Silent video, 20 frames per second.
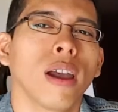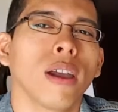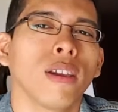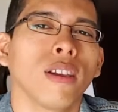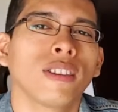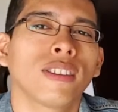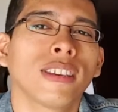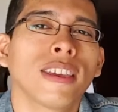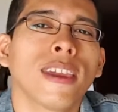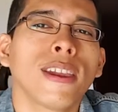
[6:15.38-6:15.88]

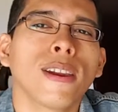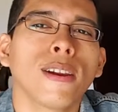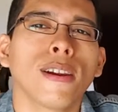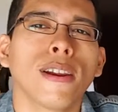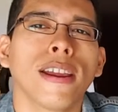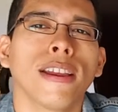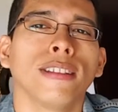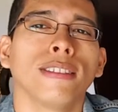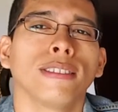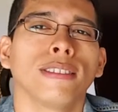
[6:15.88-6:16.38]
It's here
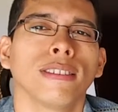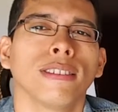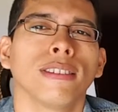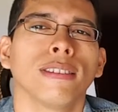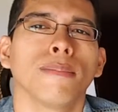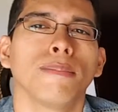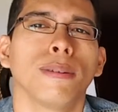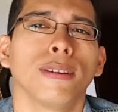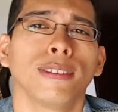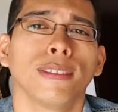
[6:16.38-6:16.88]

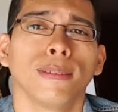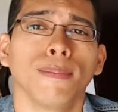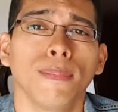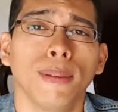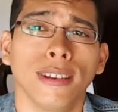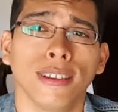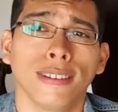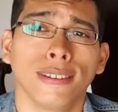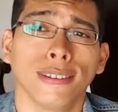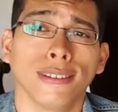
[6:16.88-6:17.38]
in bits and
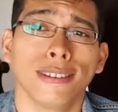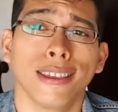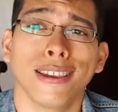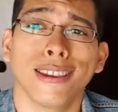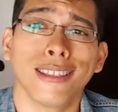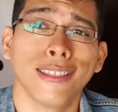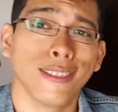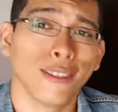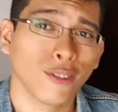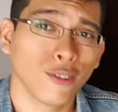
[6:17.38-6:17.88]
pieces, like
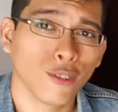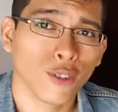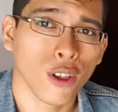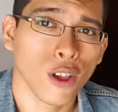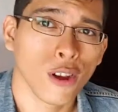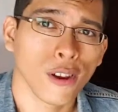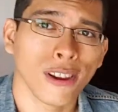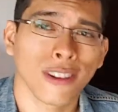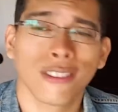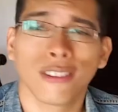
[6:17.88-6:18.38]
in this
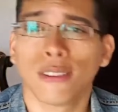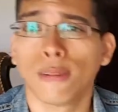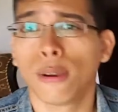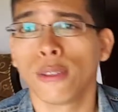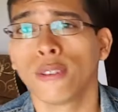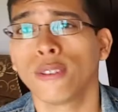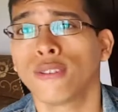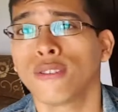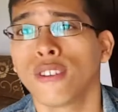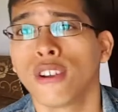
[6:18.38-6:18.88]
song and some
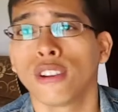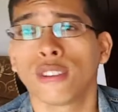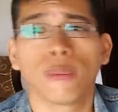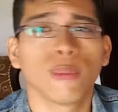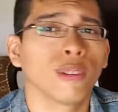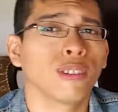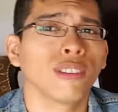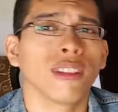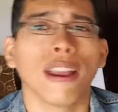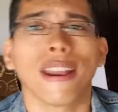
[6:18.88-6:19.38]
other songs,
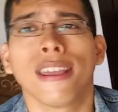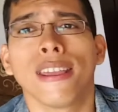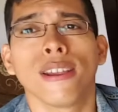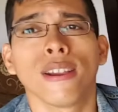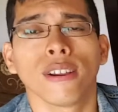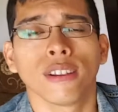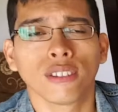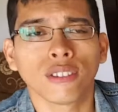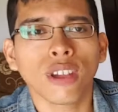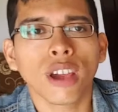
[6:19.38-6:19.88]
but it's not
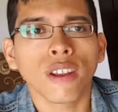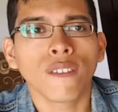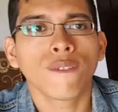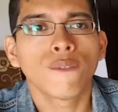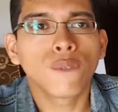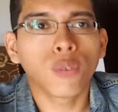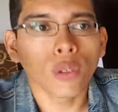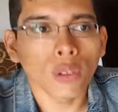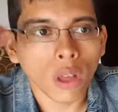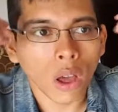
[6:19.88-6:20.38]
here. It's not a
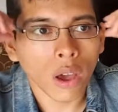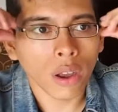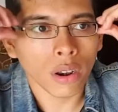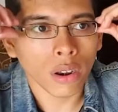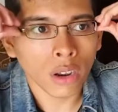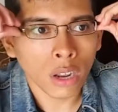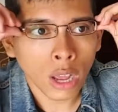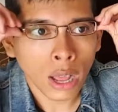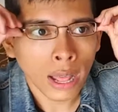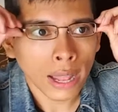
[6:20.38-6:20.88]
full-on,
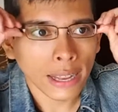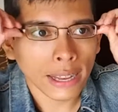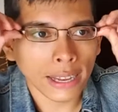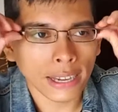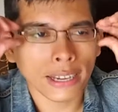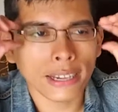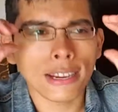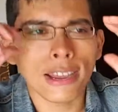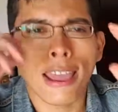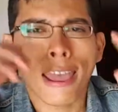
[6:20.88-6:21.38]

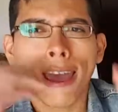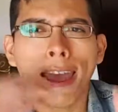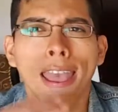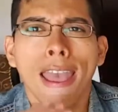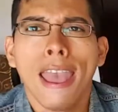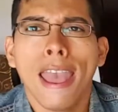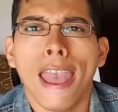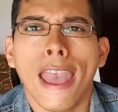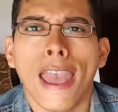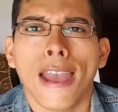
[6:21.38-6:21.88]
like,
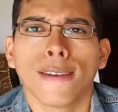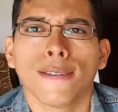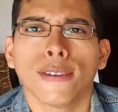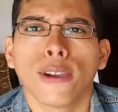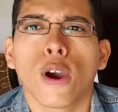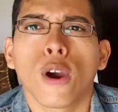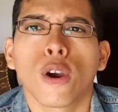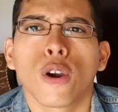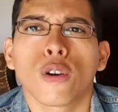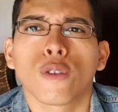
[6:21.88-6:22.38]
heavy
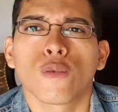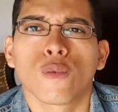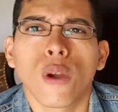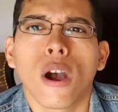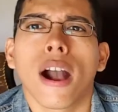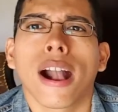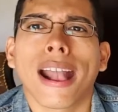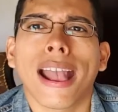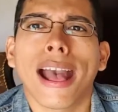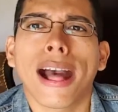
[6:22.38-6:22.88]
hard
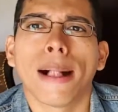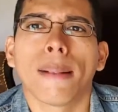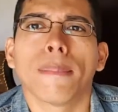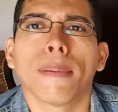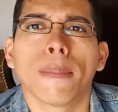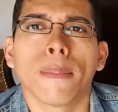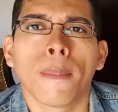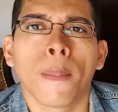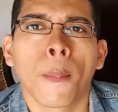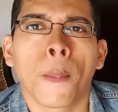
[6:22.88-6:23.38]
rock
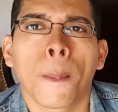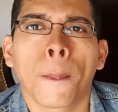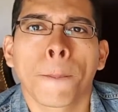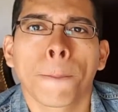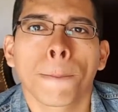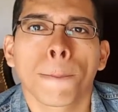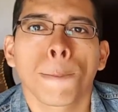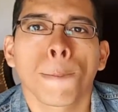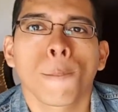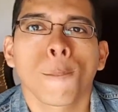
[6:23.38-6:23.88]
album,
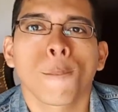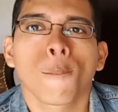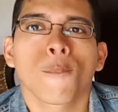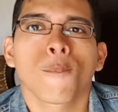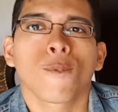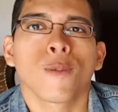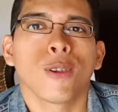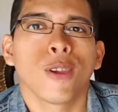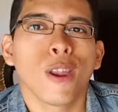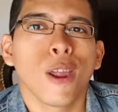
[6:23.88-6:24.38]

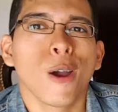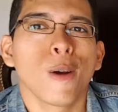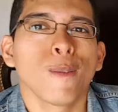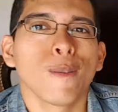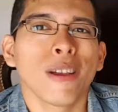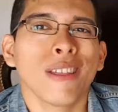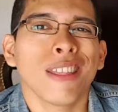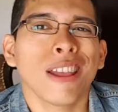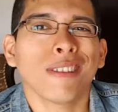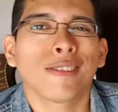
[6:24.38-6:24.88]
you know?
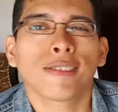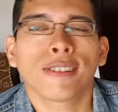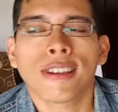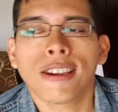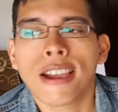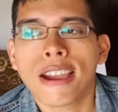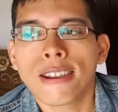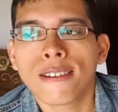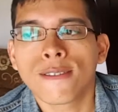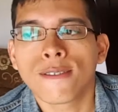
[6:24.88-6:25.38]
And that's
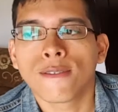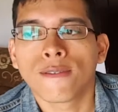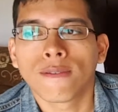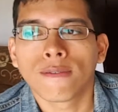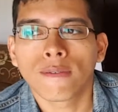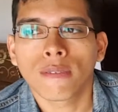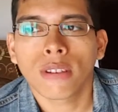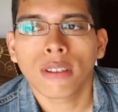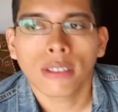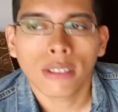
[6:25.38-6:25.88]
kind of
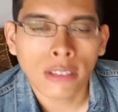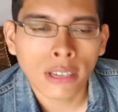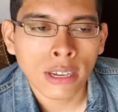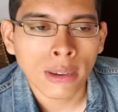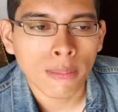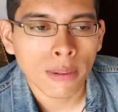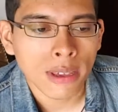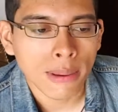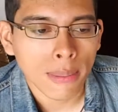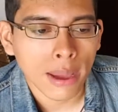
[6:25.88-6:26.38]

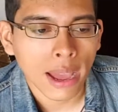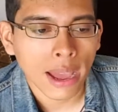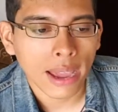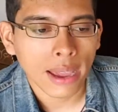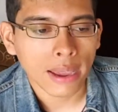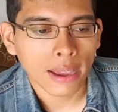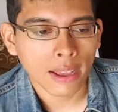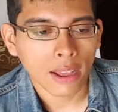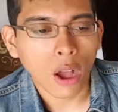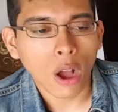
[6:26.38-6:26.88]
gonna be
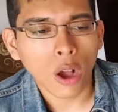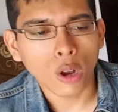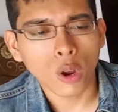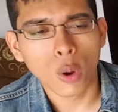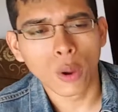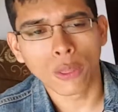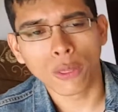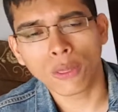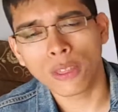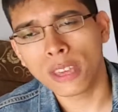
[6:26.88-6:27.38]
my
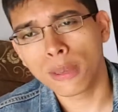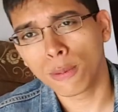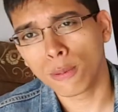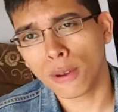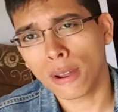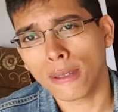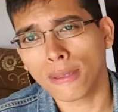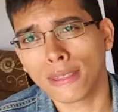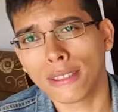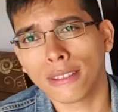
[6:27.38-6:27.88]
ongoing theme
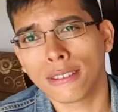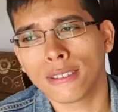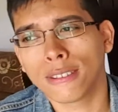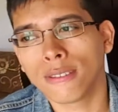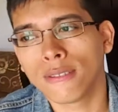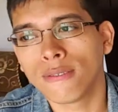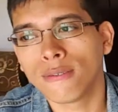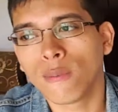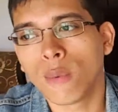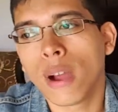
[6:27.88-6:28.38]
throughout this,
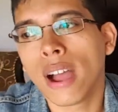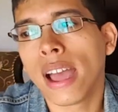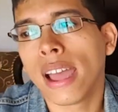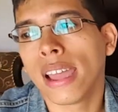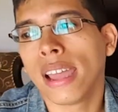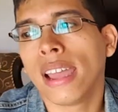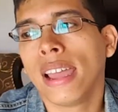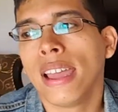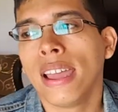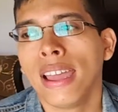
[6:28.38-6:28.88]
of
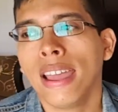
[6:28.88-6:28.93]
why